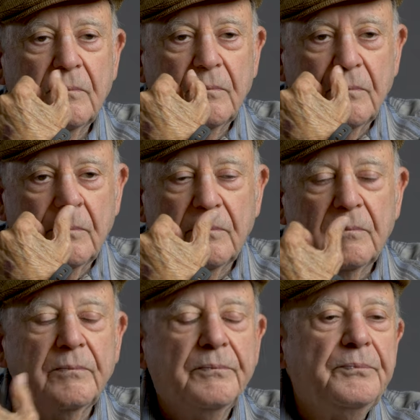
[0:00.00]
You
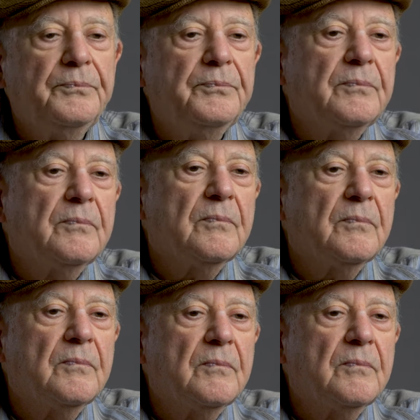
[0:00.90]
um,
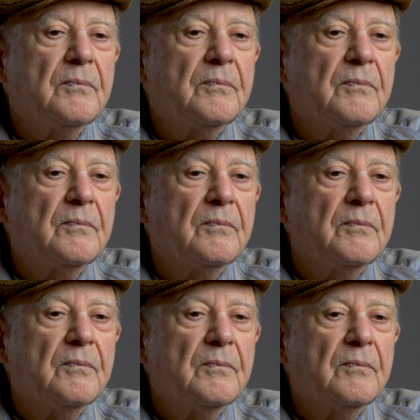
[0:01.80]
identify as a Jew,
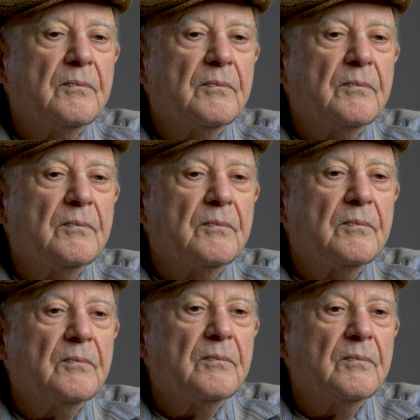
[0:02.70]
and if people respect you
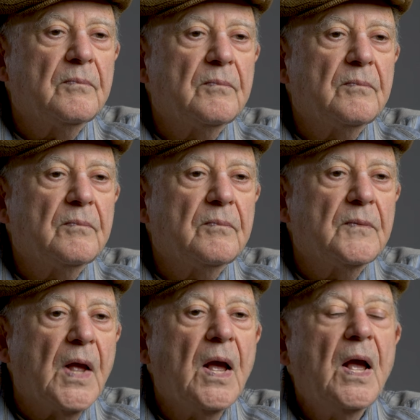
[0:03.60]
because you were Jewish?